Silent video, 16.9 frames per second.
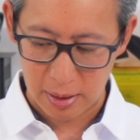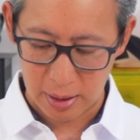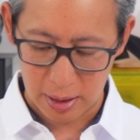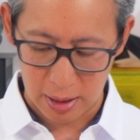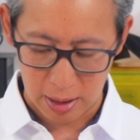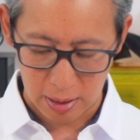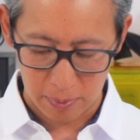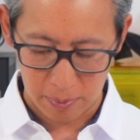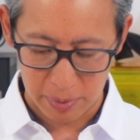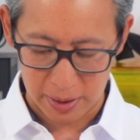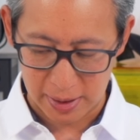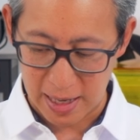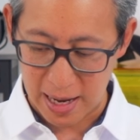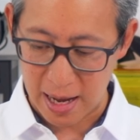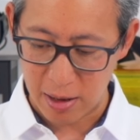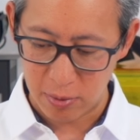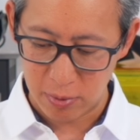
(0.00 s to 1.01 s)
But
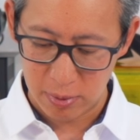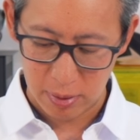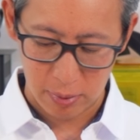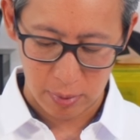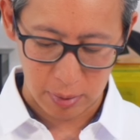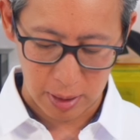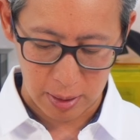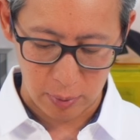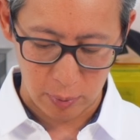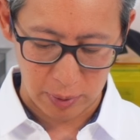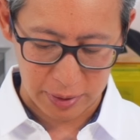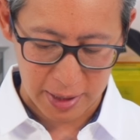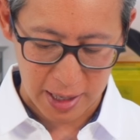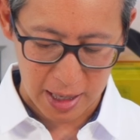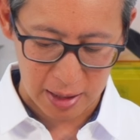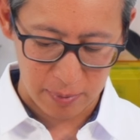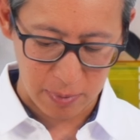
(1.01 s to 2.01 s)
now, with
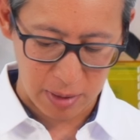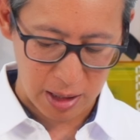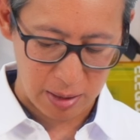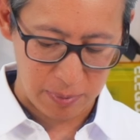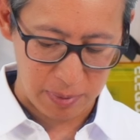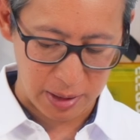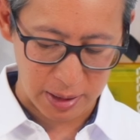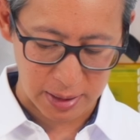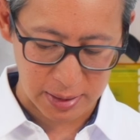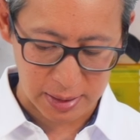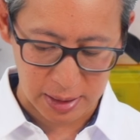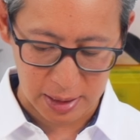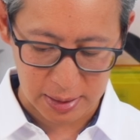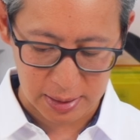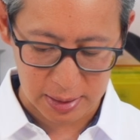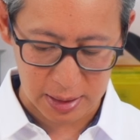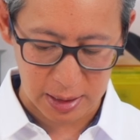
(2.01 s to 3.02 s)
that in mind, because it
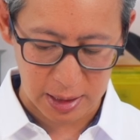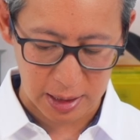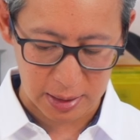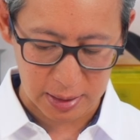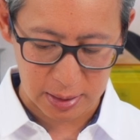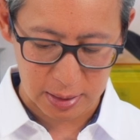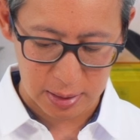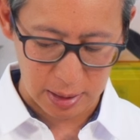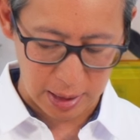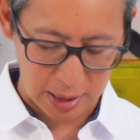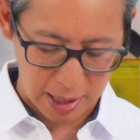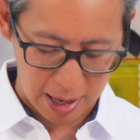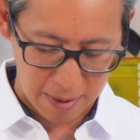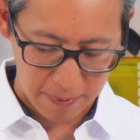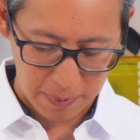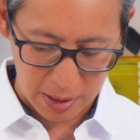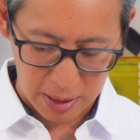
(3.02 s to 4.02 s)
is connected to the
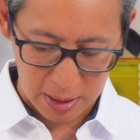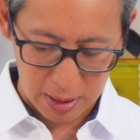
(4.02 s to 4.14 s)
app,